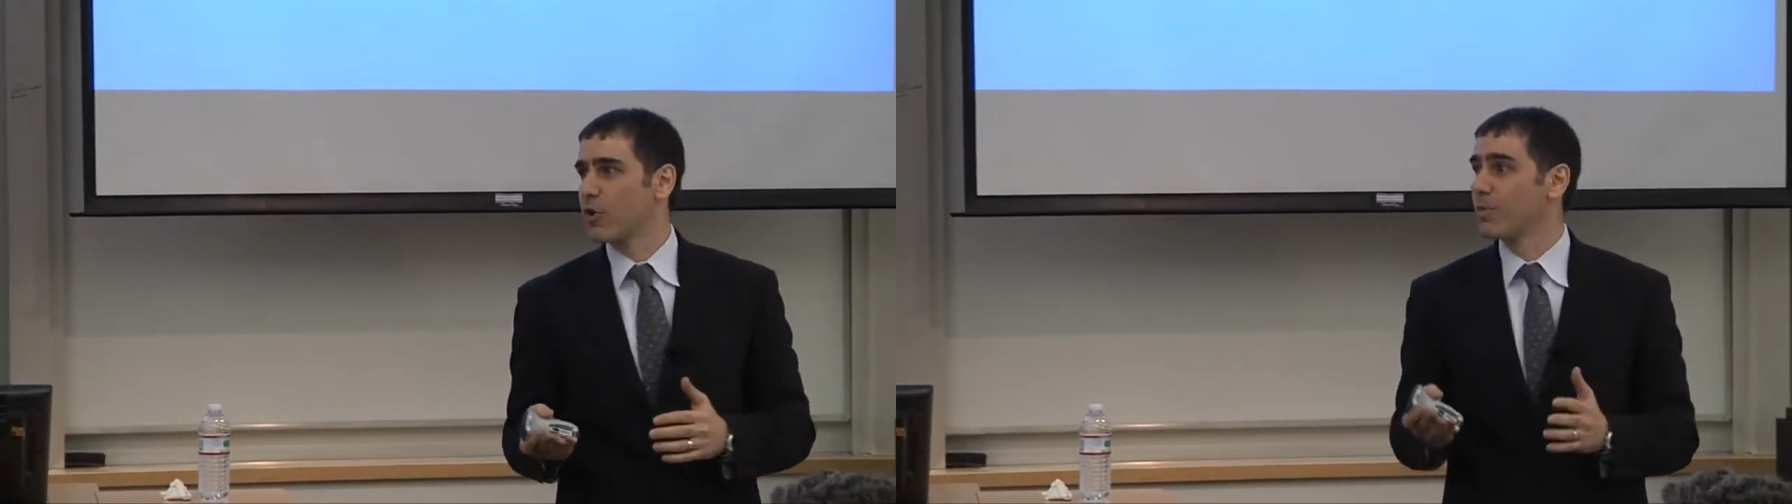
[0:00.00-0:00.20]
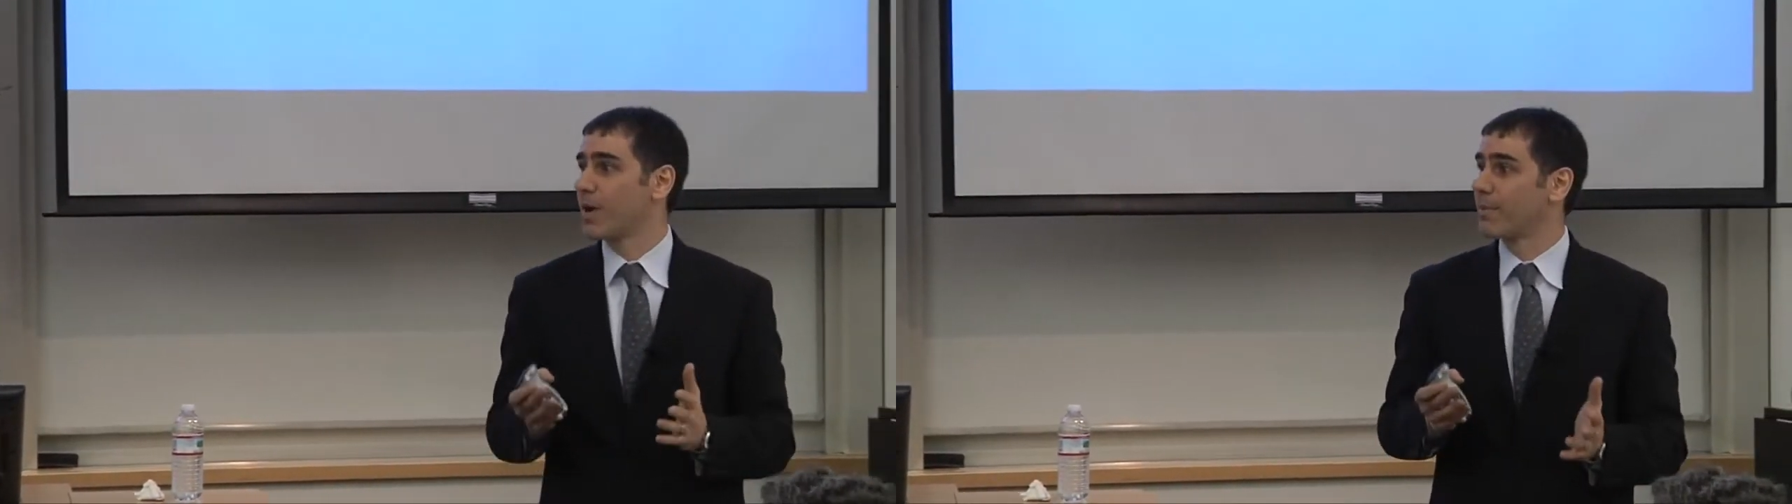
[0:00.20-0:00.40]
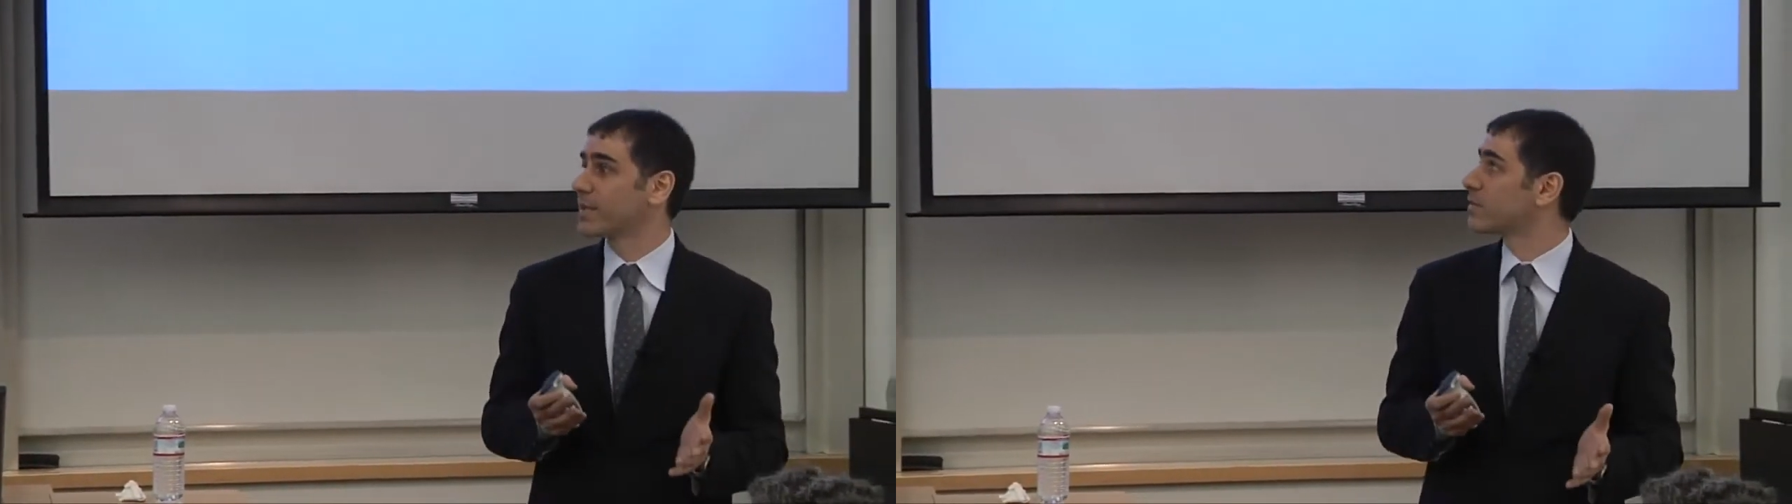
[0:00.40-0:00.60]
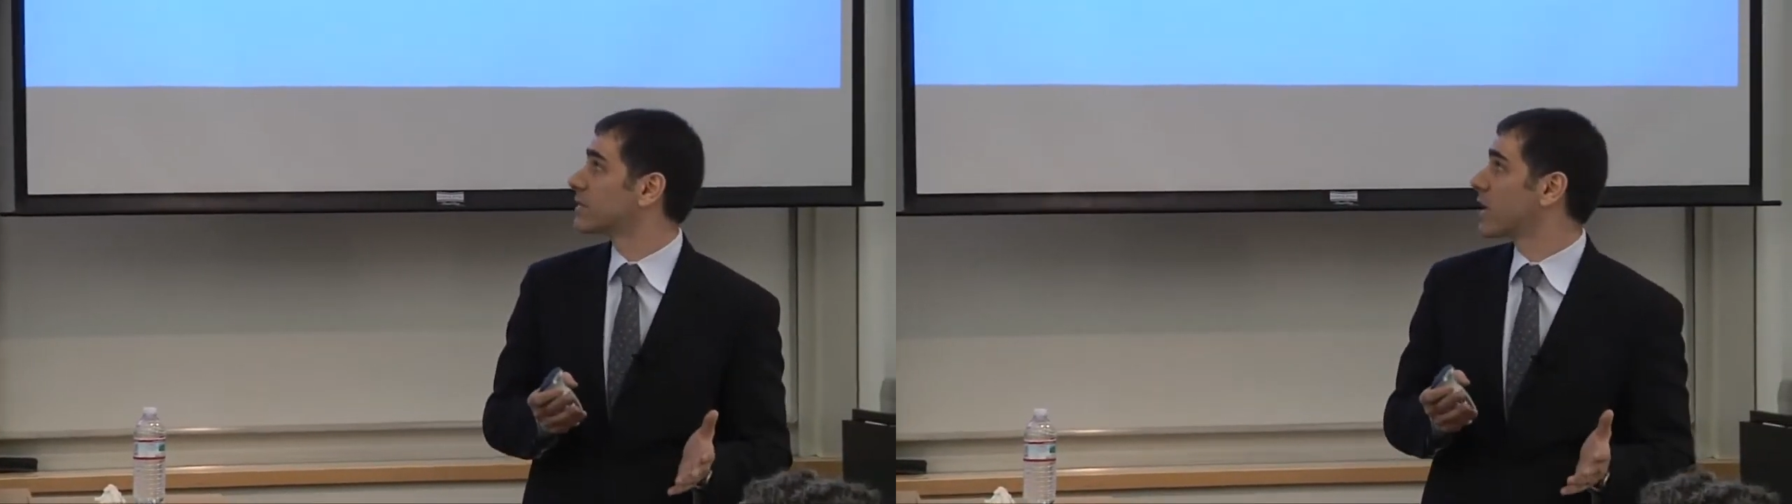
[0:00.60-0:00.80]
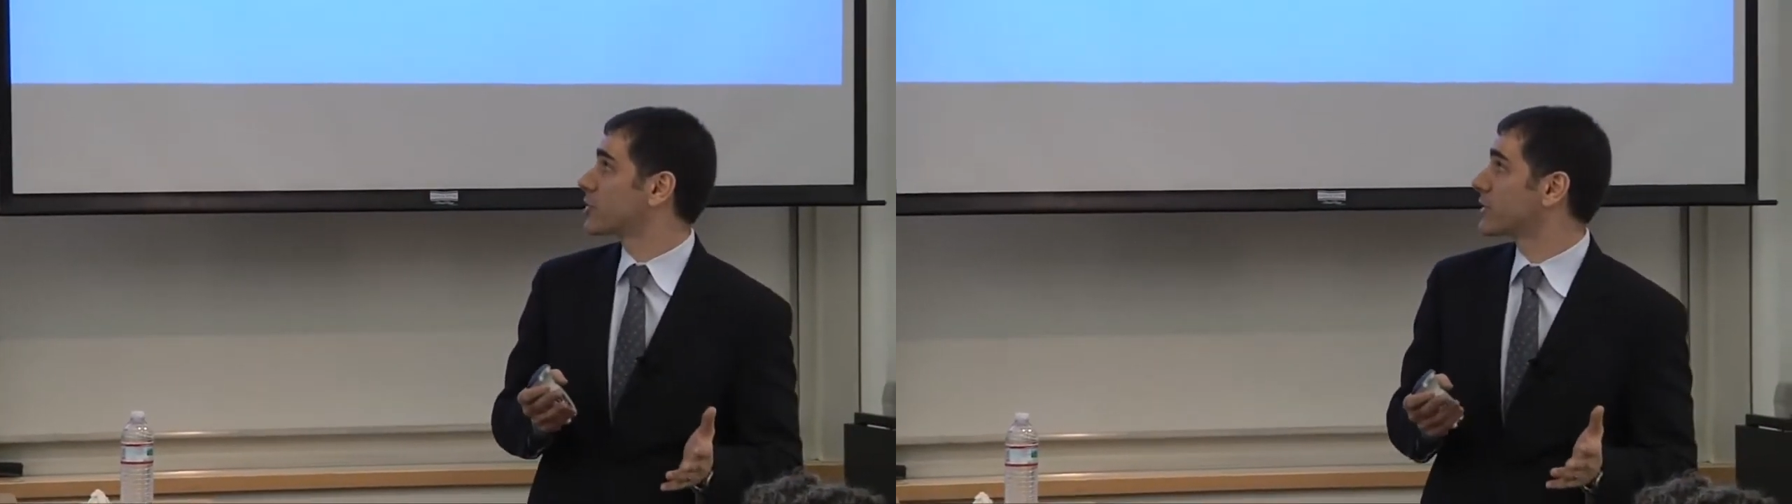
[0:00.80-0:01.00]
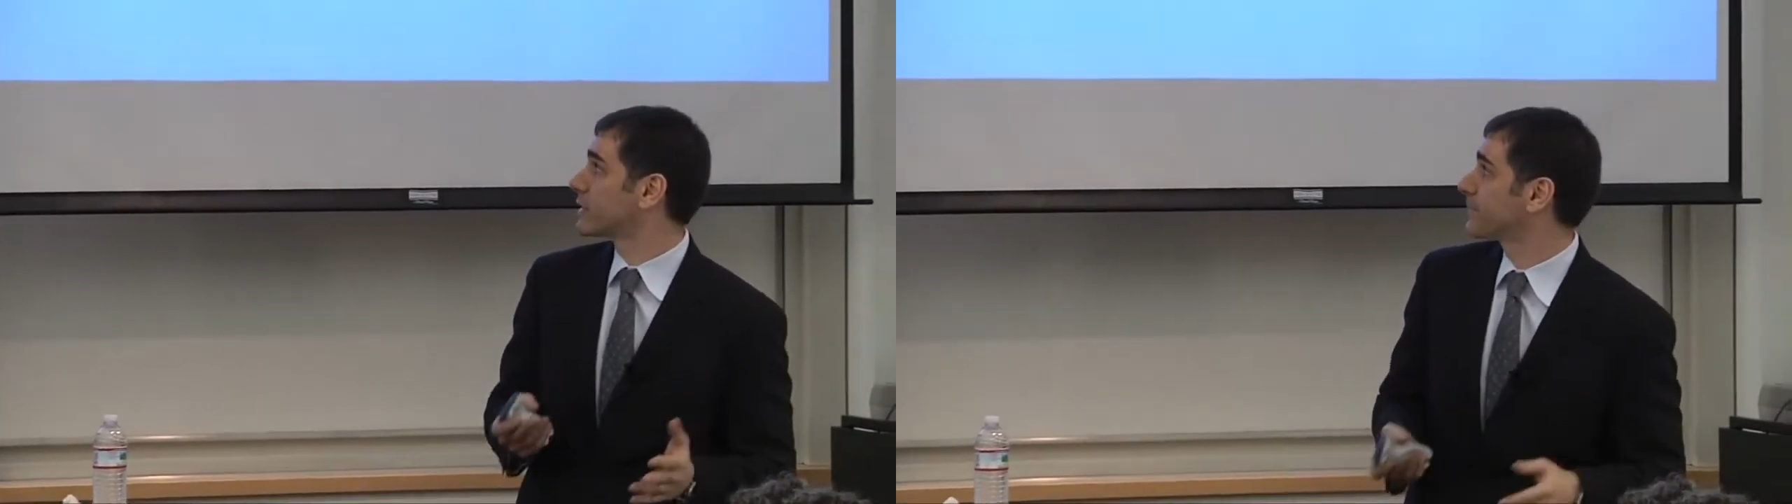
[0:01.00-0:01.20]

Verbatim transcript: going public transactions?